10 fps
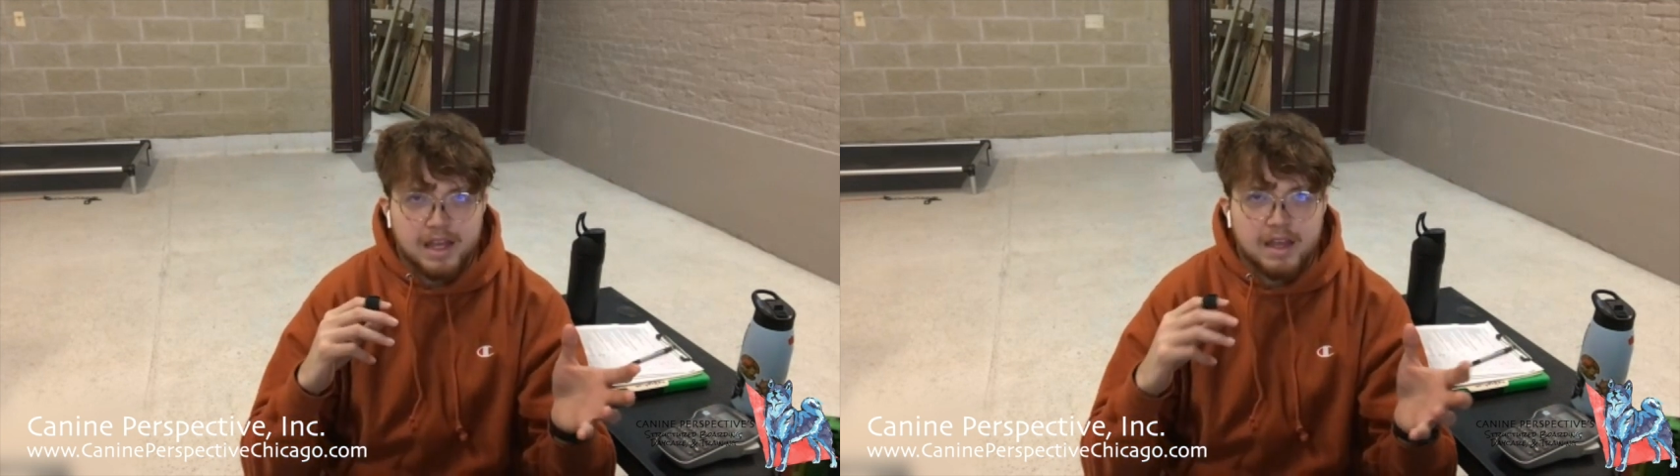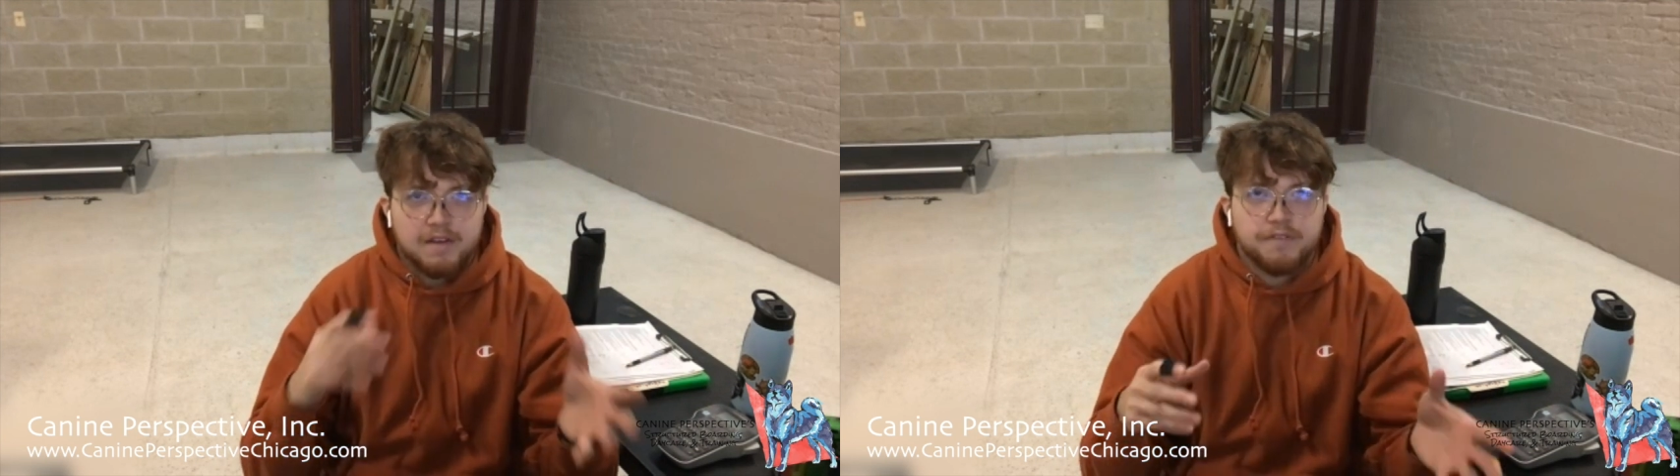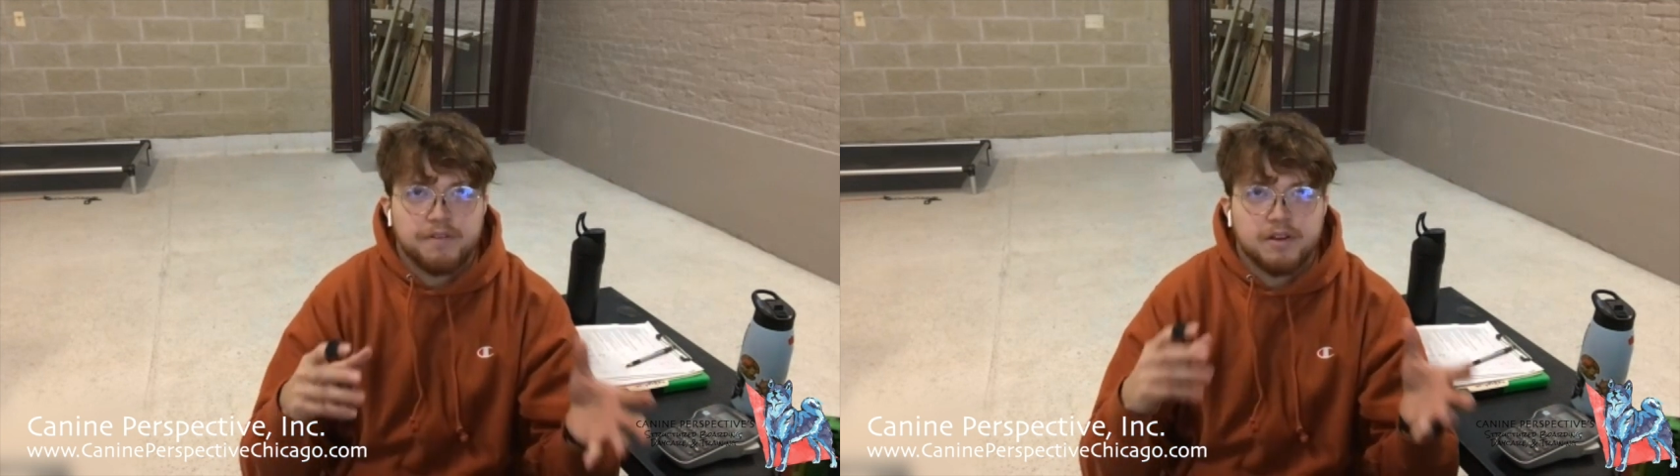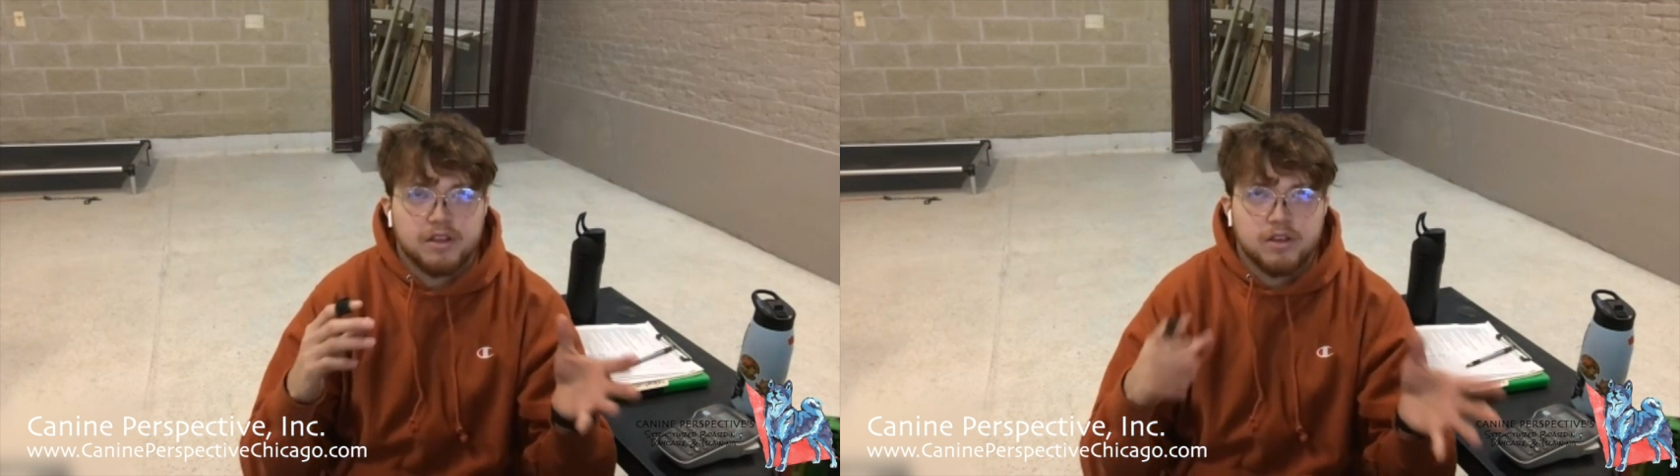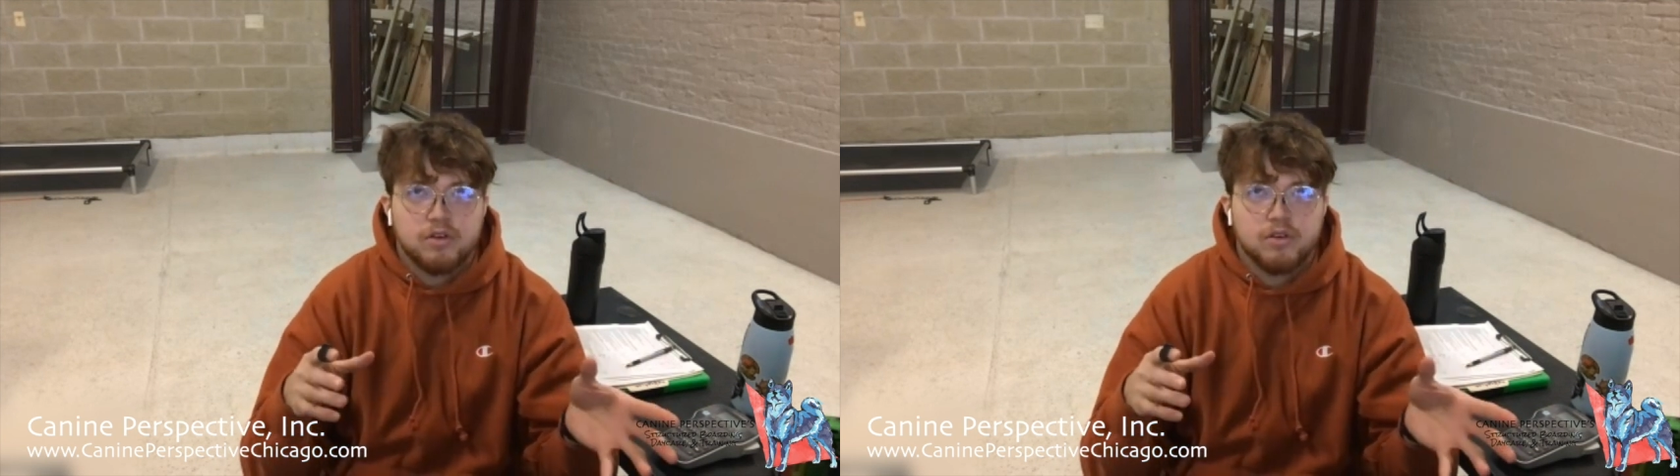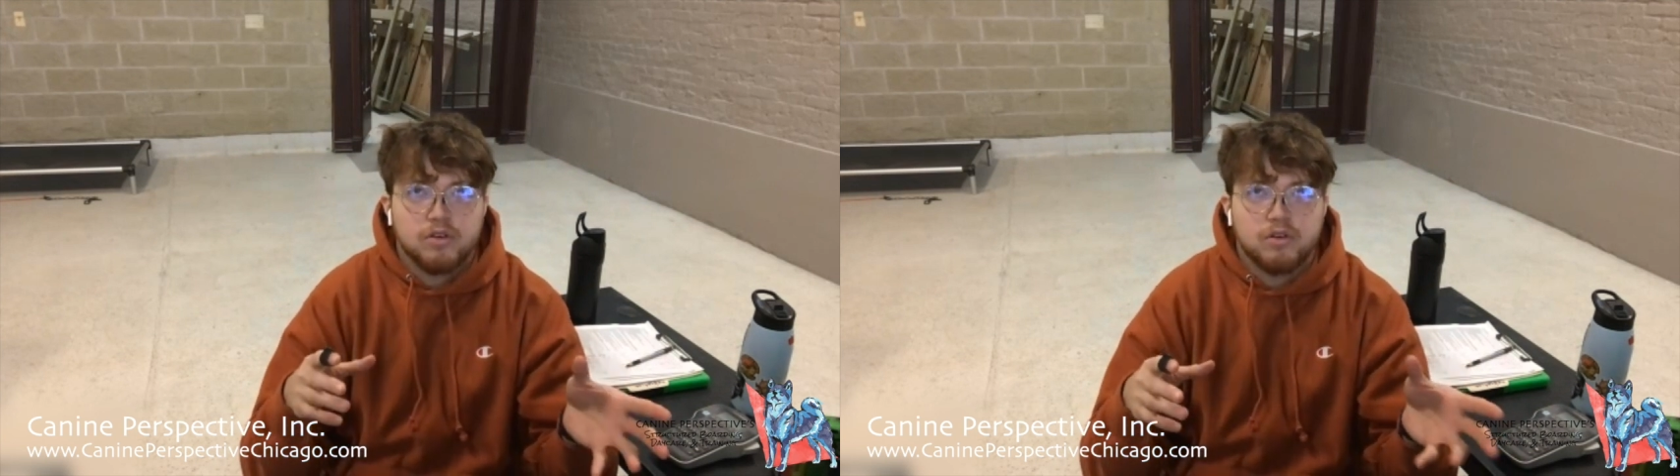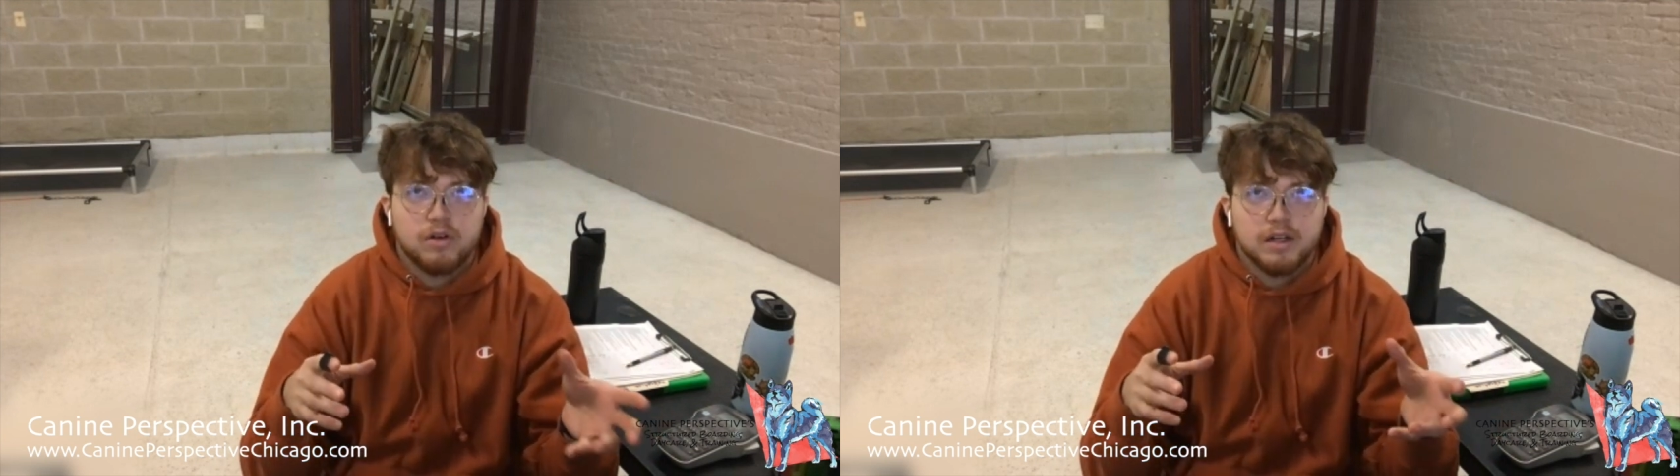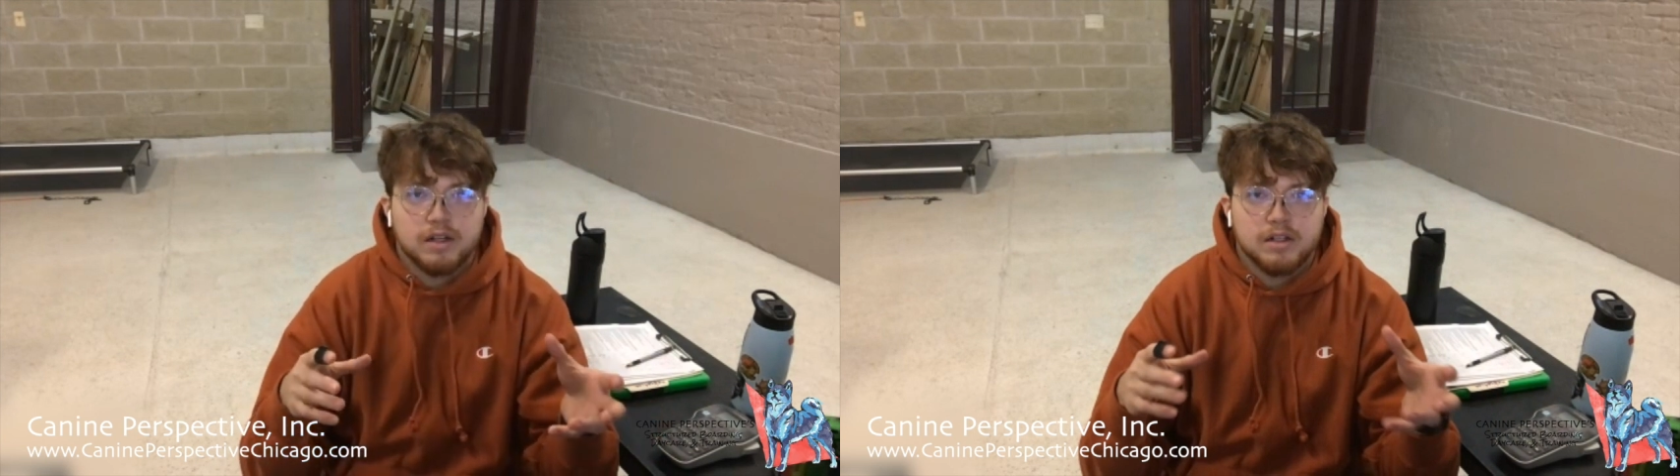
if you